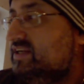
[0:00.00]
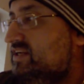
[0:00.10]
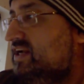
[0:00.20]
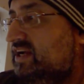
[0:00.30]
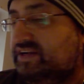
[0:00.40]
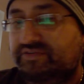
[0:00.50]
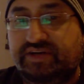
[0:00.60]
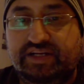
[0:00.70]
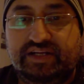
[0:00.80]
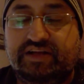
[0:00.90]
No, I don't
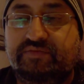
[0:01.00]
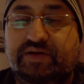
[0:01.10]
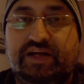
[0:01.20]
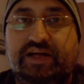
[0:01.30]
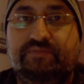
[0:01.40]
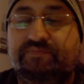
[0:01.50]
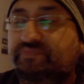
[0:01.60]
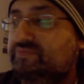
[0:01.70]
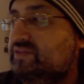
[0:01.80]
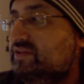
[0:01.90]
really. No, but
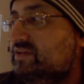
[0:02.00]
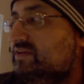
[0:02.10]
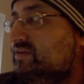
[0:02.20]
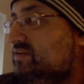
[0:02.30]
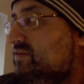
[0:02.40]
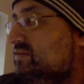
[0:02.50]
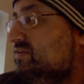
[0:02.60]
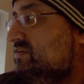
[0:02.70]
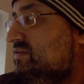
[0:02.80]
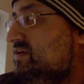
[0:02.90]

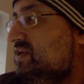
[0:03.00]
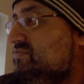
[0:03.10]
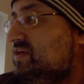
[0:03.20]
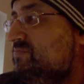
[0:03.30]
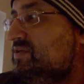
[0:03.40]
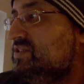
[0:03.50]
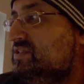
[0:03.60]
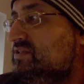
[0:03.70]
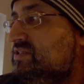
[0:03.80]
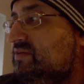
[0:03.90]
you know, if
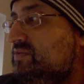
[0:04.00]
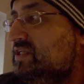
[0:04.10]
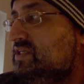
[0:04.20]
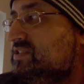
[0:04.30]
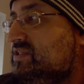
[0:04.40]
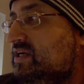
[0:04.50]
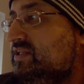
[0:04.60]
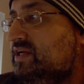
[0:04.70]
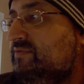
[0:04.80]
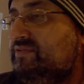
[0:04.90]
someone's somebody that's like
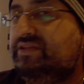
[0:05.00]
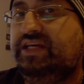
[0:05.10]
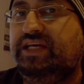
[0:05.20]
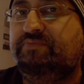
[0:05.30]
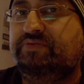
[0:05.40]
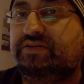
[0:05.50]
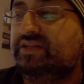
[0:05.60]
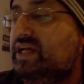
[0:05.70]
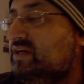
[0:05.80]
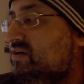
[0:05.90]
that deep,
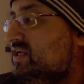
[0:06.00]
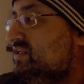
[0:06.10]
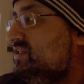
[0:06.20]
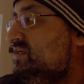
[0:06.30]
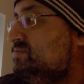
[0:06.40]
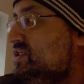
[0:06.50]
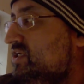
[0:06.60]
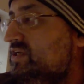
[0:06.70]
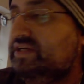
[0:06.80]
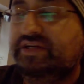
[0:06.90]
that guy, that deep
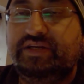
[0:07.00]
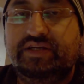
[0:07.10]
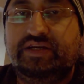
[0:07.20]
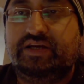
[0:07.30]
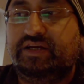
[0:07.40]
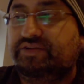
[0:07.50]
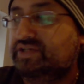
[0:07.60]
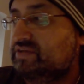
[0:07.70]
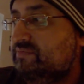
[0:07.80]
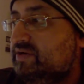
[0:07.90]
shit, said
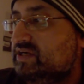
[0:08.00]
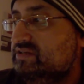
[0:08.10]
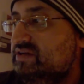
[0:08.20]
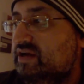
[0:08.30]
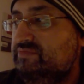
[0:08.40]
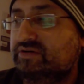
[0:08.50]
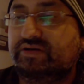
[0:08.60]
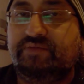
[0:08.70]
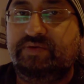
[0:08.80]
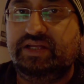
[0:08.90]
something to my cousin, I'm not
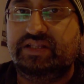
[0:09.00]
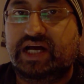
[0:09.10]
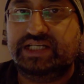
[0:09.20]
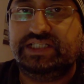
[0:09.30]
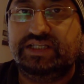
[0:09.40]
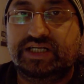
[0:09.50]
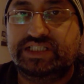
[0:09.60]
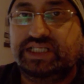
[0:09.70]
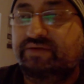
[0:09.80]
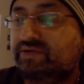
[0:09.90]
going to be nicey,
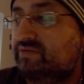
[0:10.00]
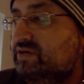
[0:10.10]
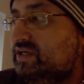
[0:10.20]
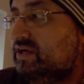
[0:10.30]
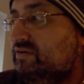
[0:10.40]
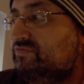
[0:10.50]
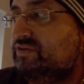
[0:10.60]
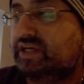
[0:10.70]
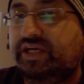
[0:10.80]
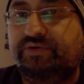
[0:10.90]
am I? I'm going to go in for a
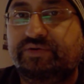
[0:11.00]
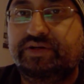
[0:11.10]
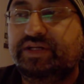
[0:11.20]
kill.